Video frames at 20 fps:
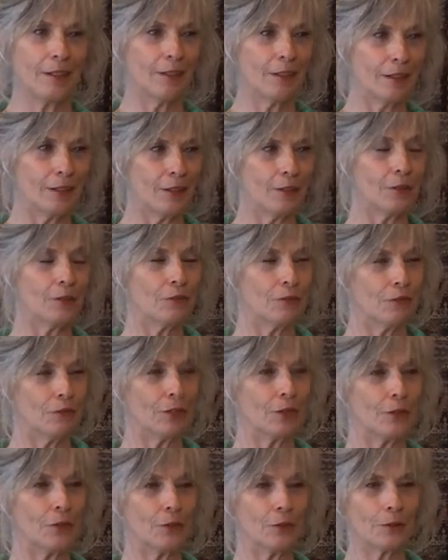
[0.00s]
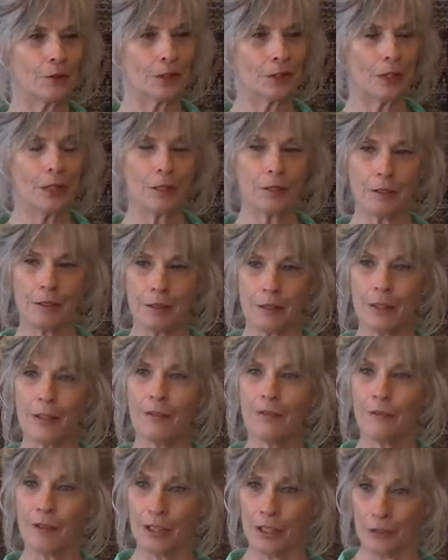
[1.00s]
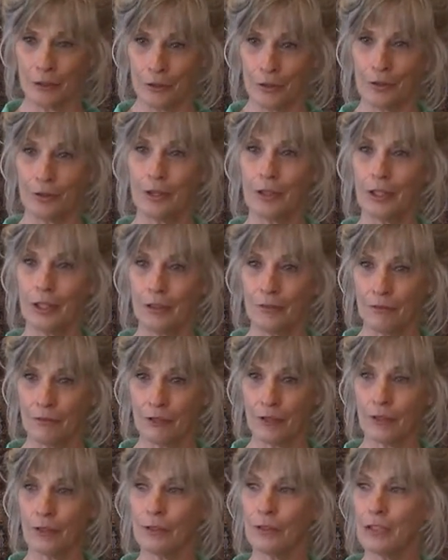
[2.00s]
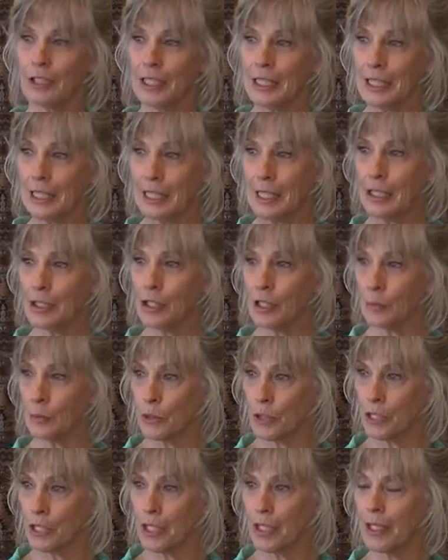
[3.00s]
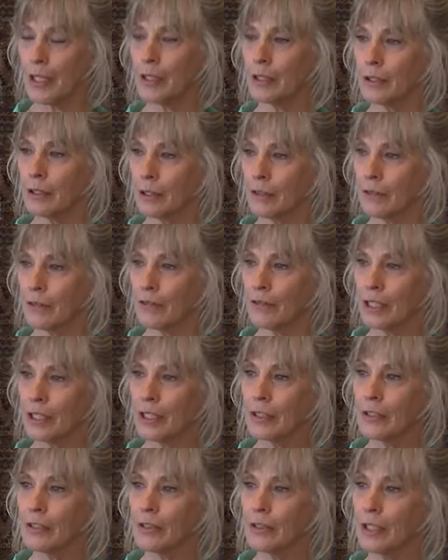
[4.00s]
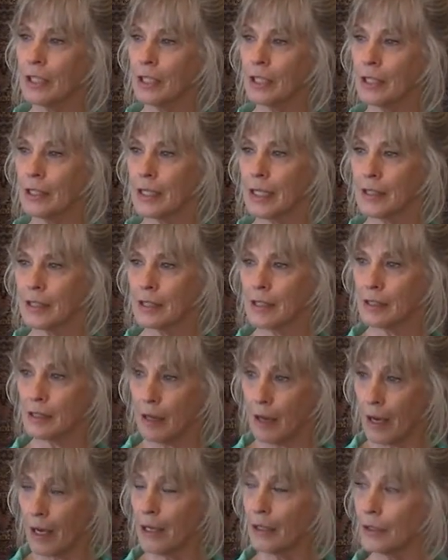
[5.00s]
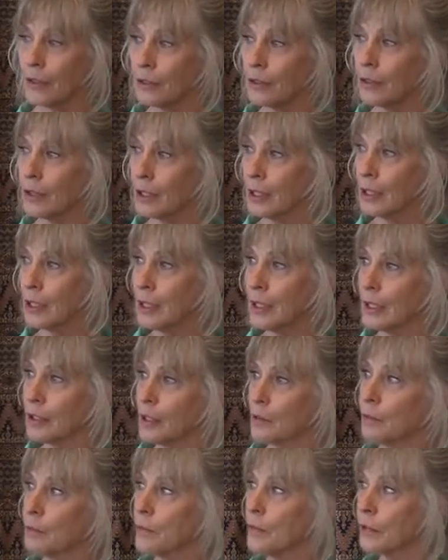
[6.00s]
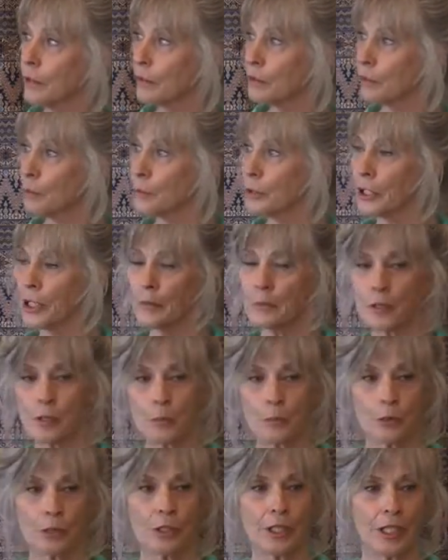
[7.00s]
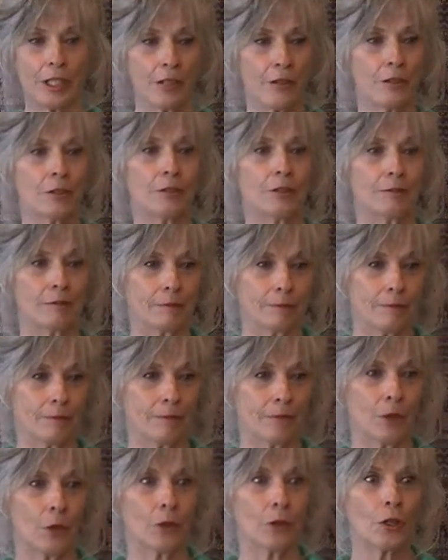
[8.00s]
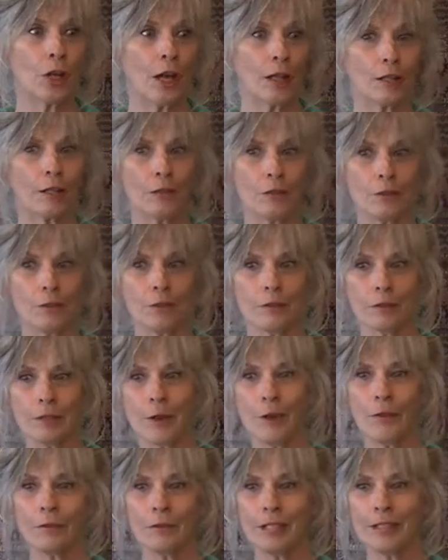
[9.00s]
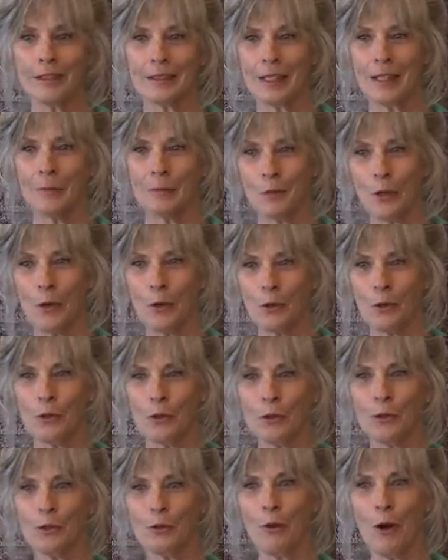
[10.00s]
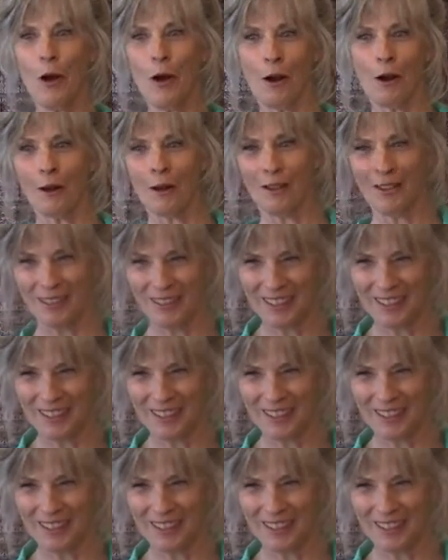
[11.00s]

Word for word: you can feel a, a fear, you can feel the need to protect, you can feel that desire to, you know, to put up some protection. Or not, you know, don't let them know who you are.